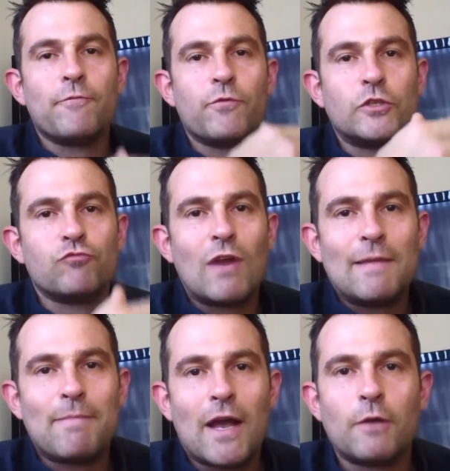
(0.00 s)
for it to
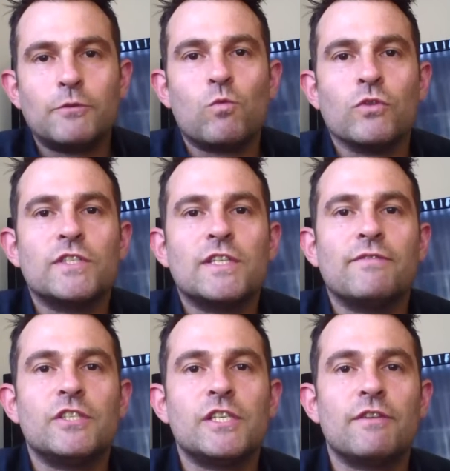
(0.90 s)
rally back up to
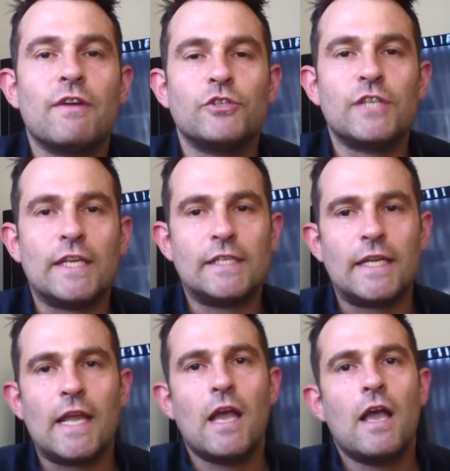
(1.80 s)

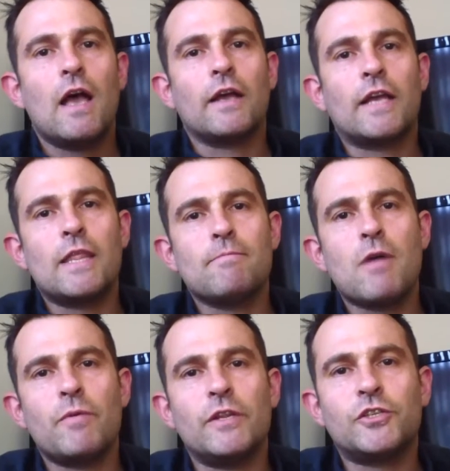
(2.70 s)
170.60. Okay, at the
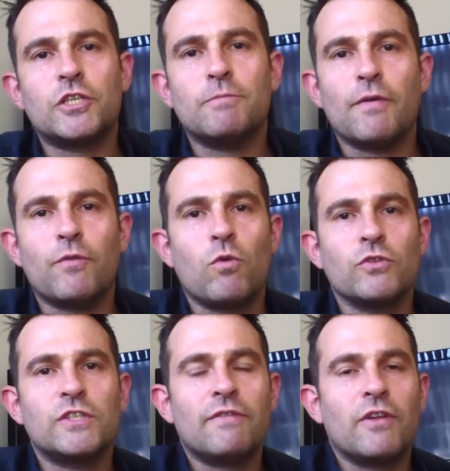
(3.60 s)
moment it's just above the
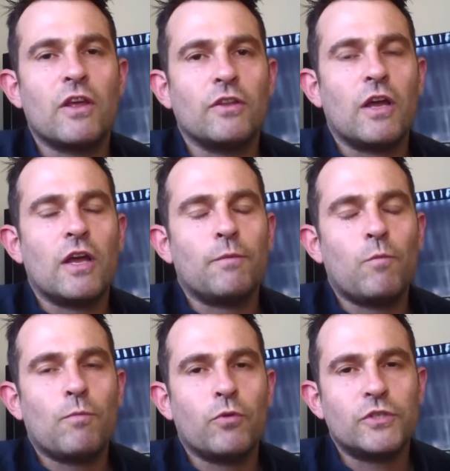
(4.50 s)

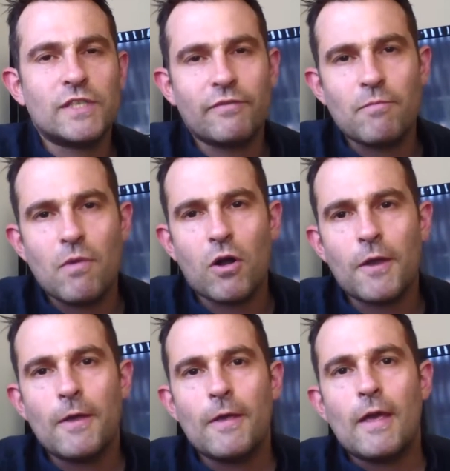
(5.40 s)
1.7 mark,
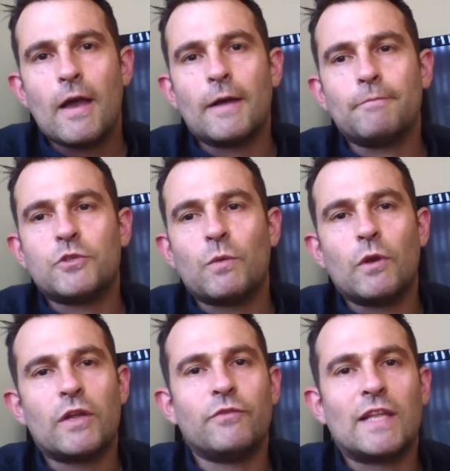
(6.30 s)
so we're
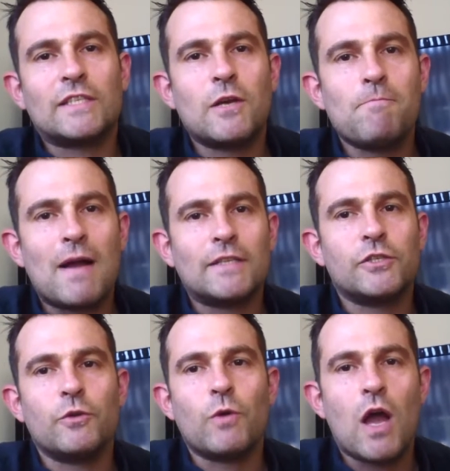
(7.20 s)
looking for that to come back
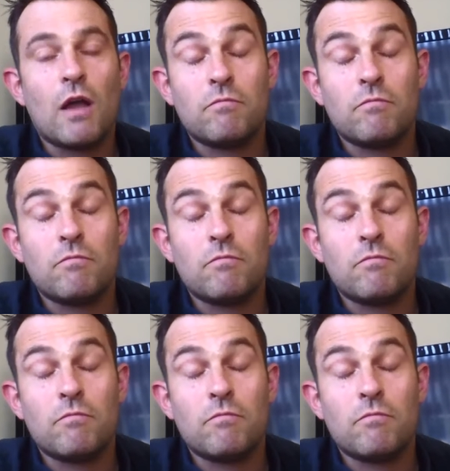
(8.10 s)
to